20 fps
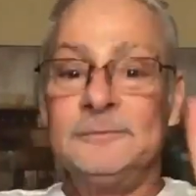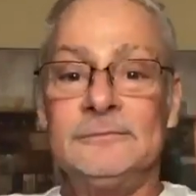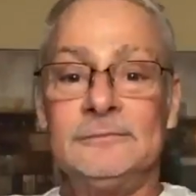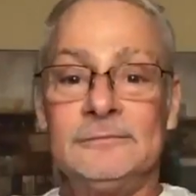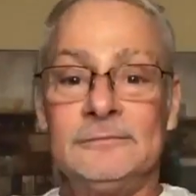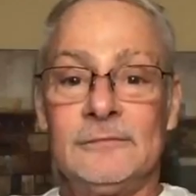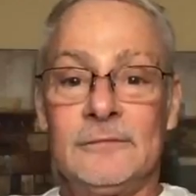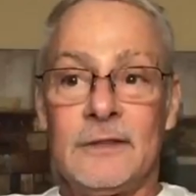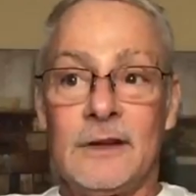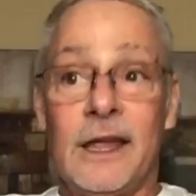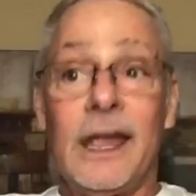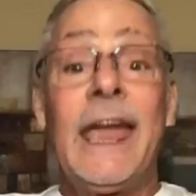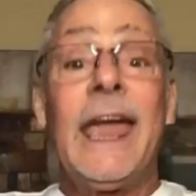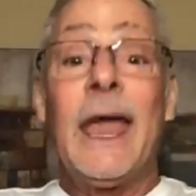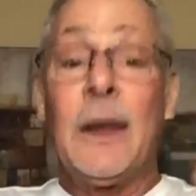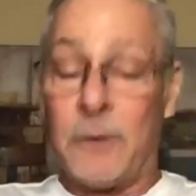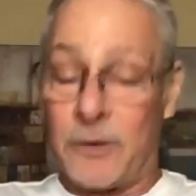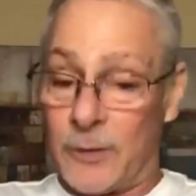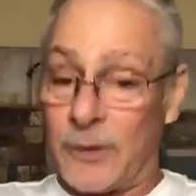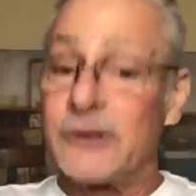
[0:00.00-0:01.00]

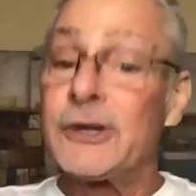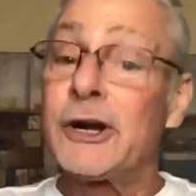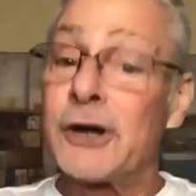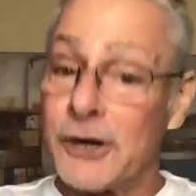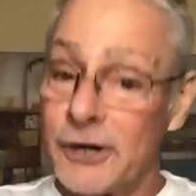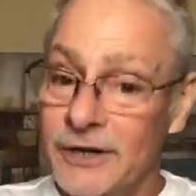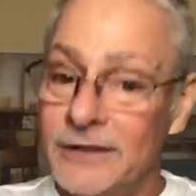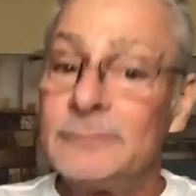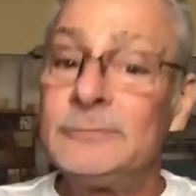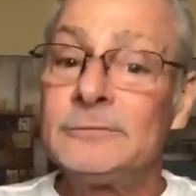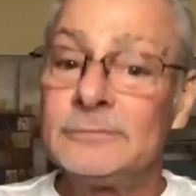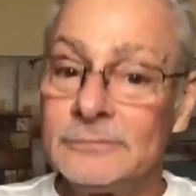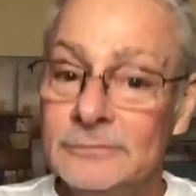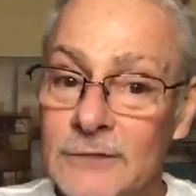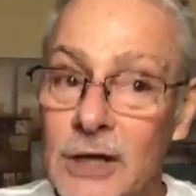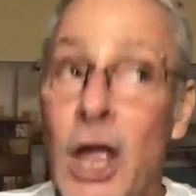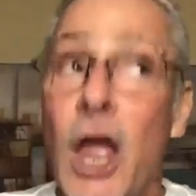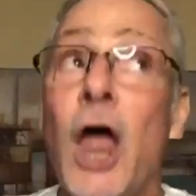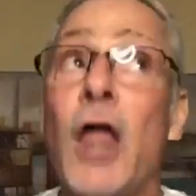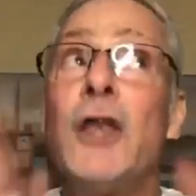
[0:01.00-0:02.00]
knowing
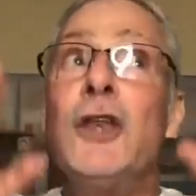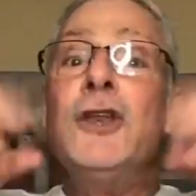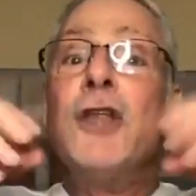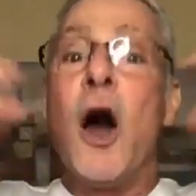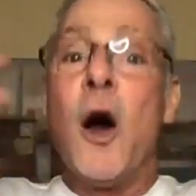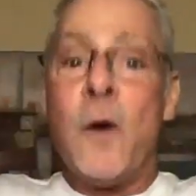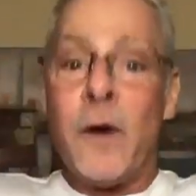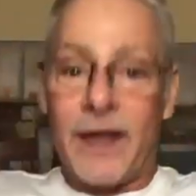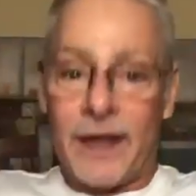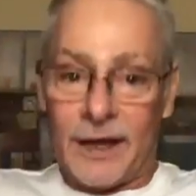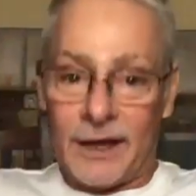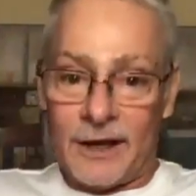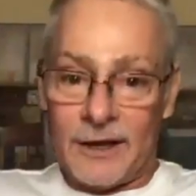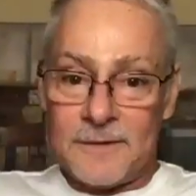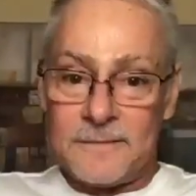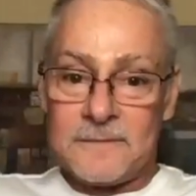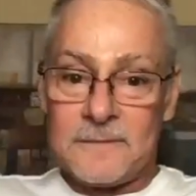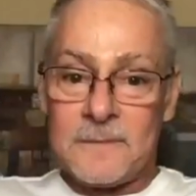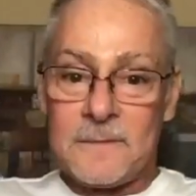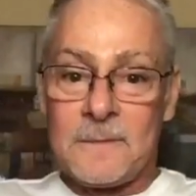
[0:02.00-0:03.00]
it would
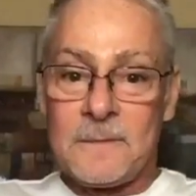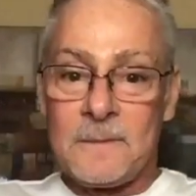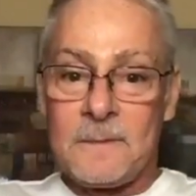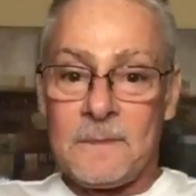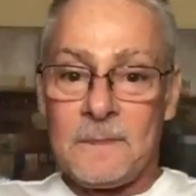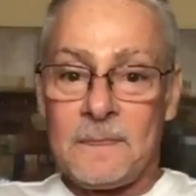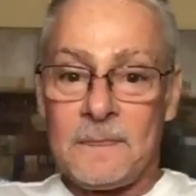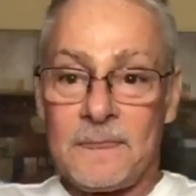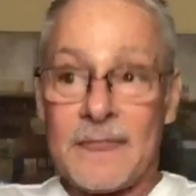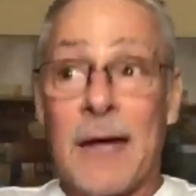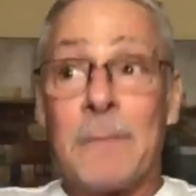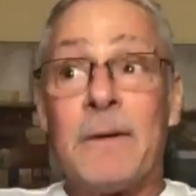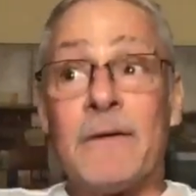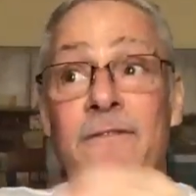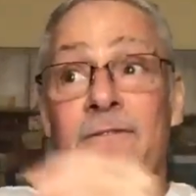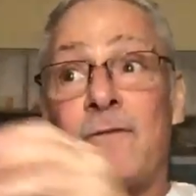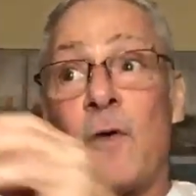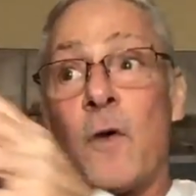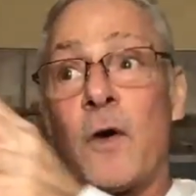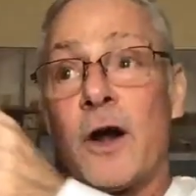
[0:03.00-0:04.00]
return,
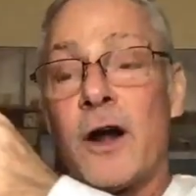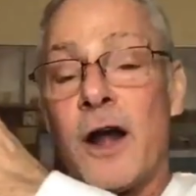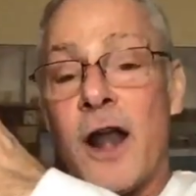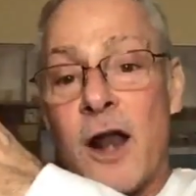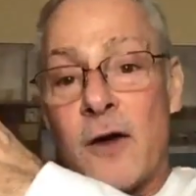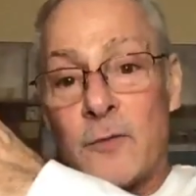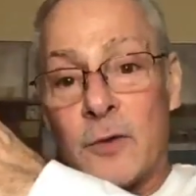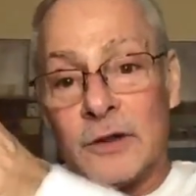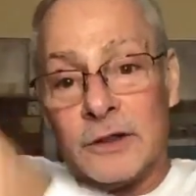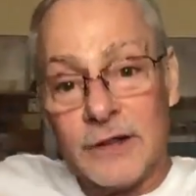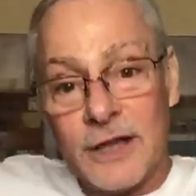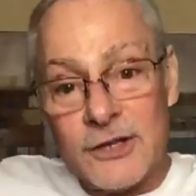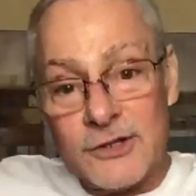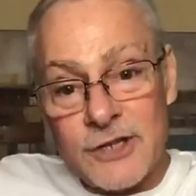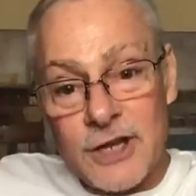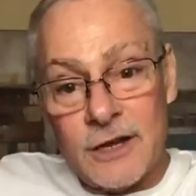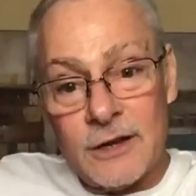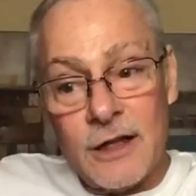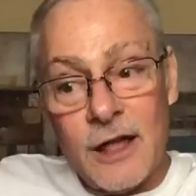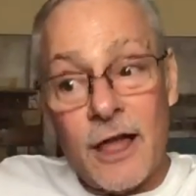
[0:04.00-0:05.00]
knowing
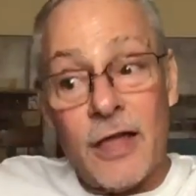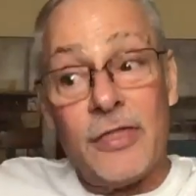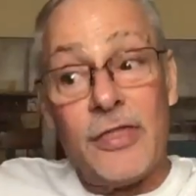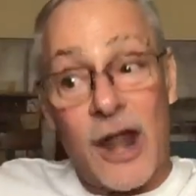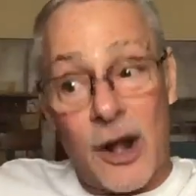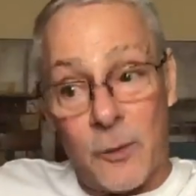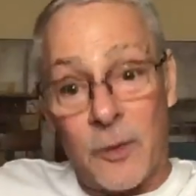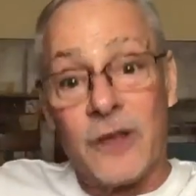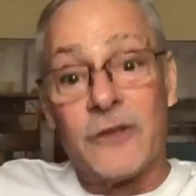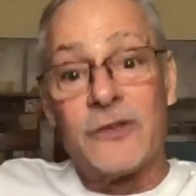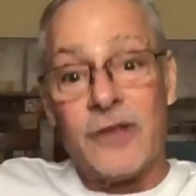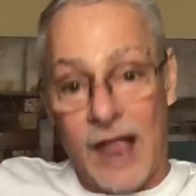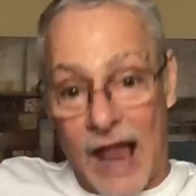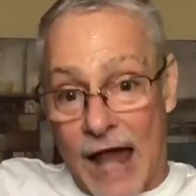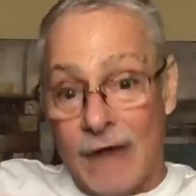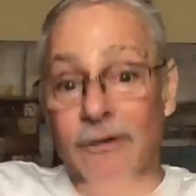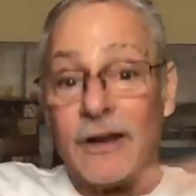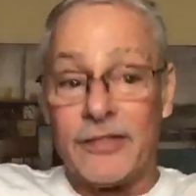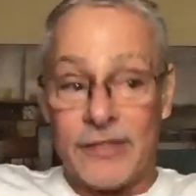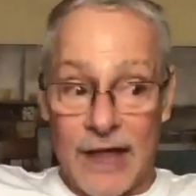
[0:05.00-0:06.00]
that before
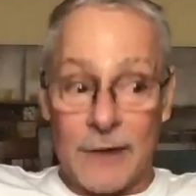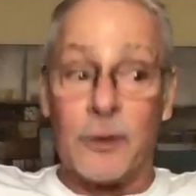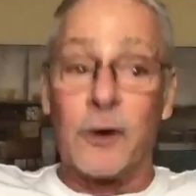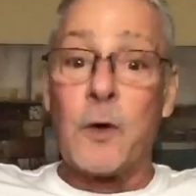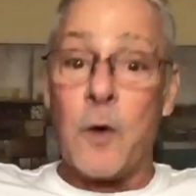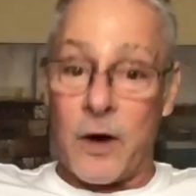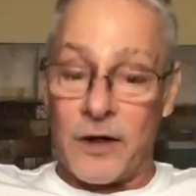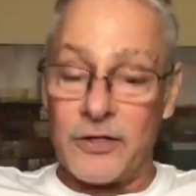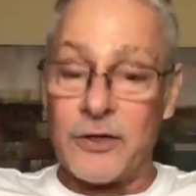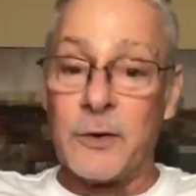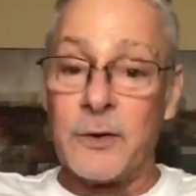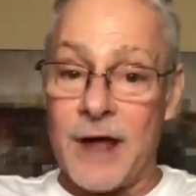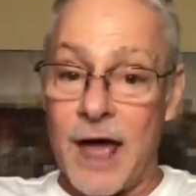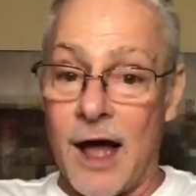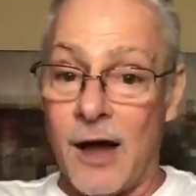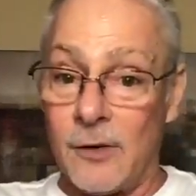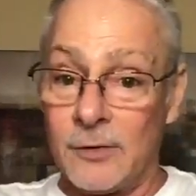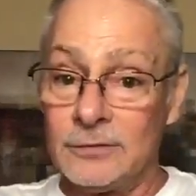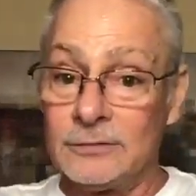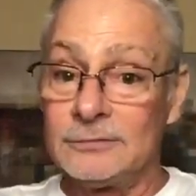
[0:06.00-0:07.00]
religion, there
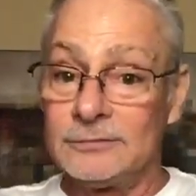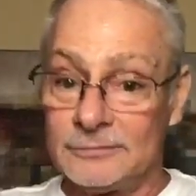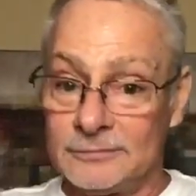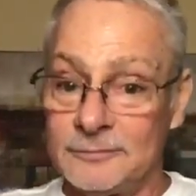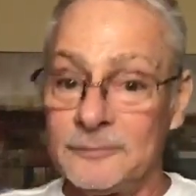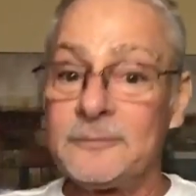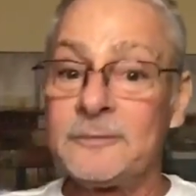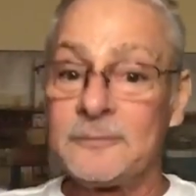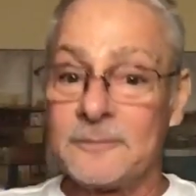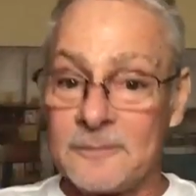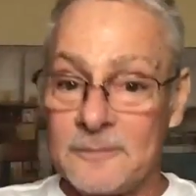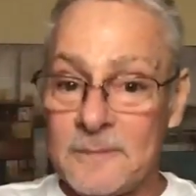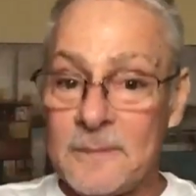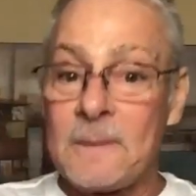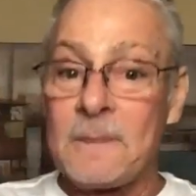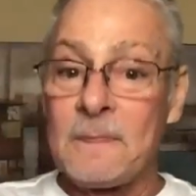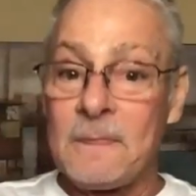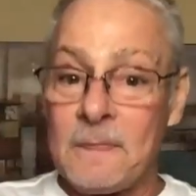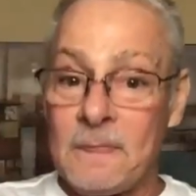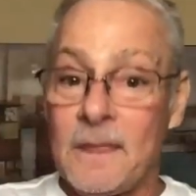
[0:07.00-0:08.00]
was everything we're
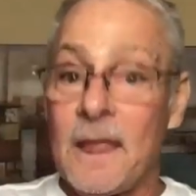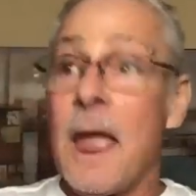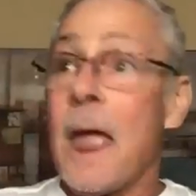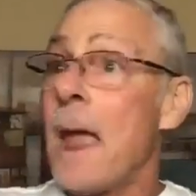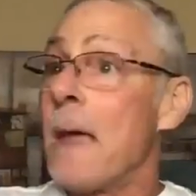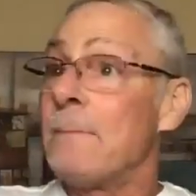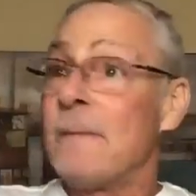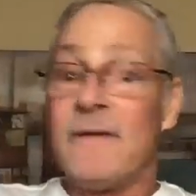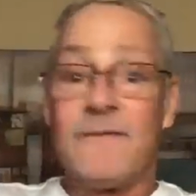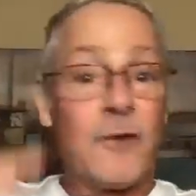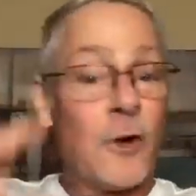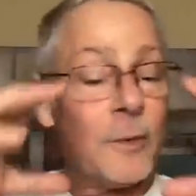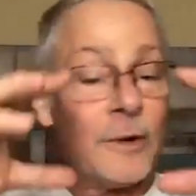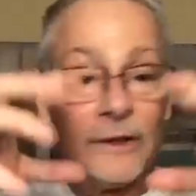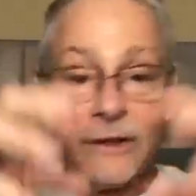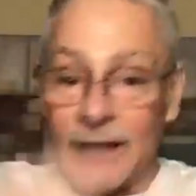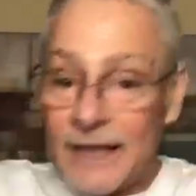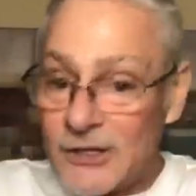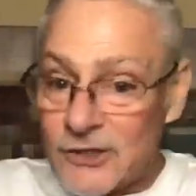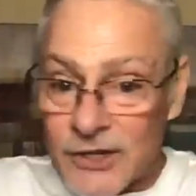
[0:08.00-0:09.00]
going through now.
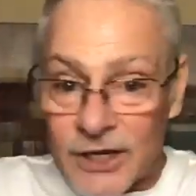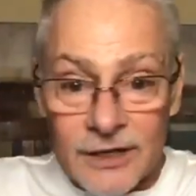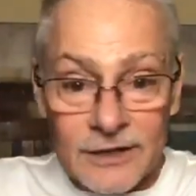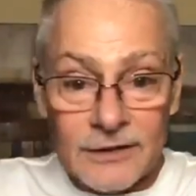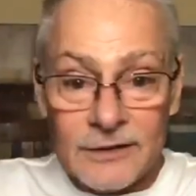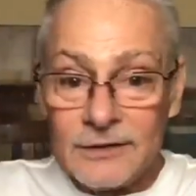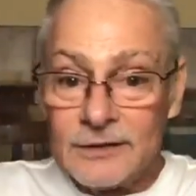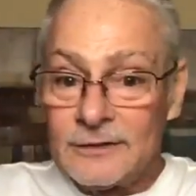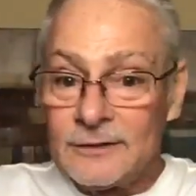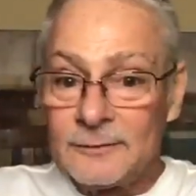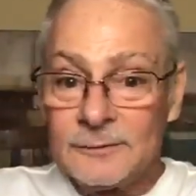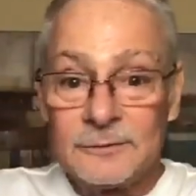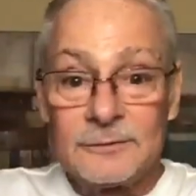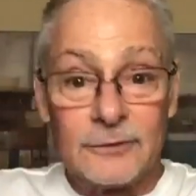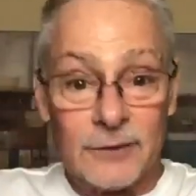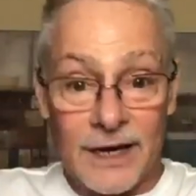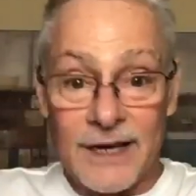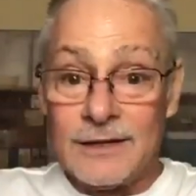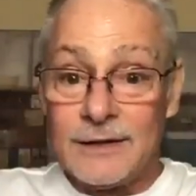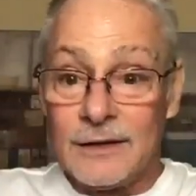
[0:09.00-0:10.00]

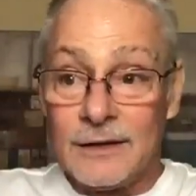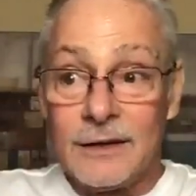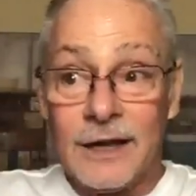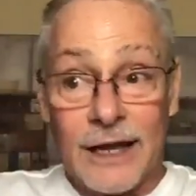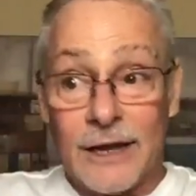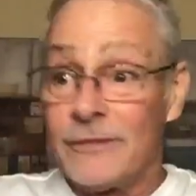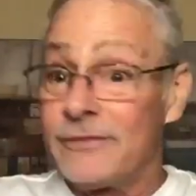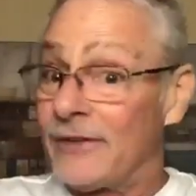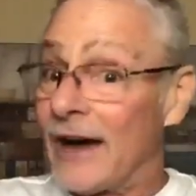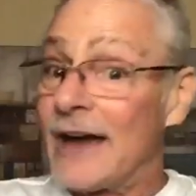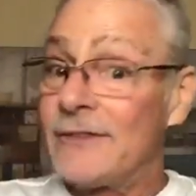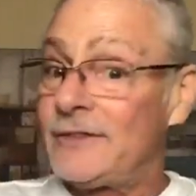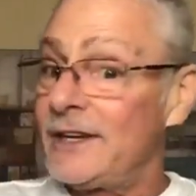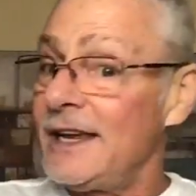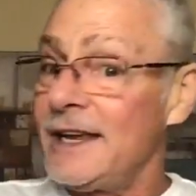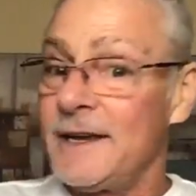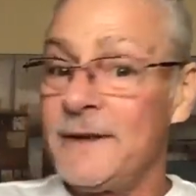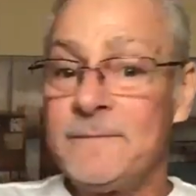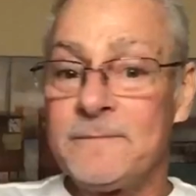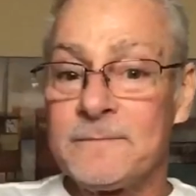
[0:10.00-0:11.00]
Before religion,
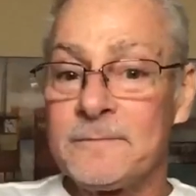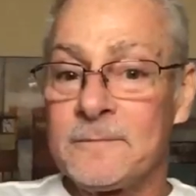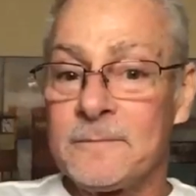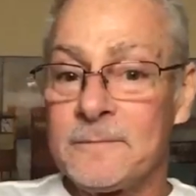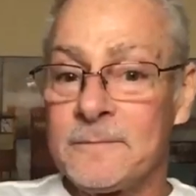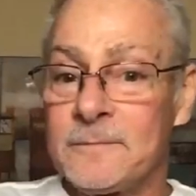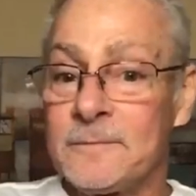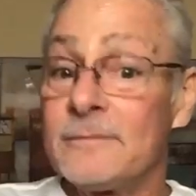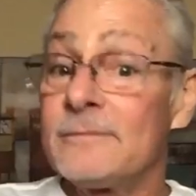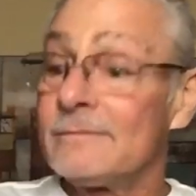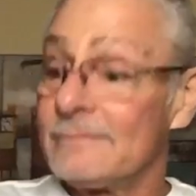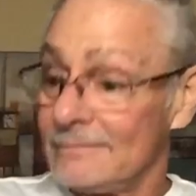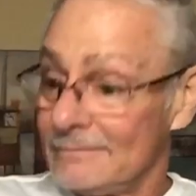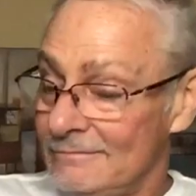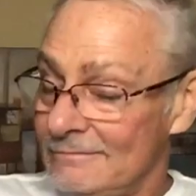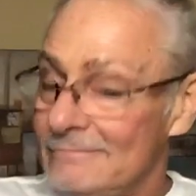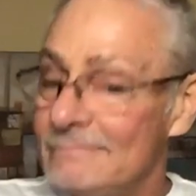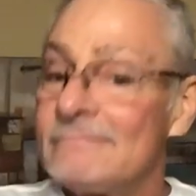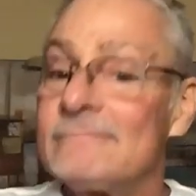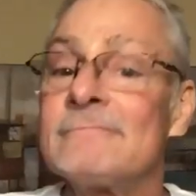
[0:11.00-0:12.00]
right,
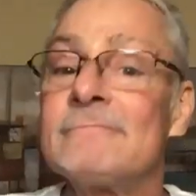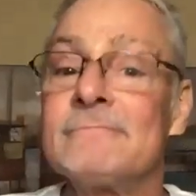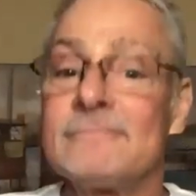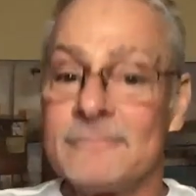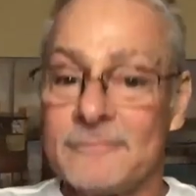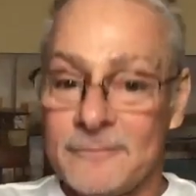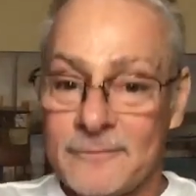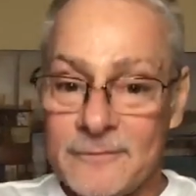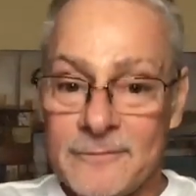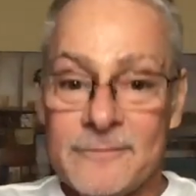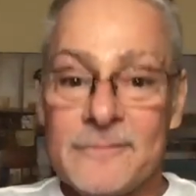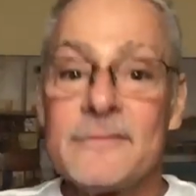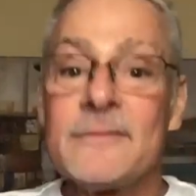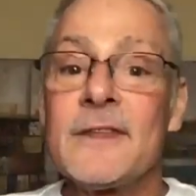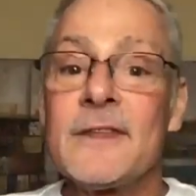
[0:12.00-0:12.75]
in 5D,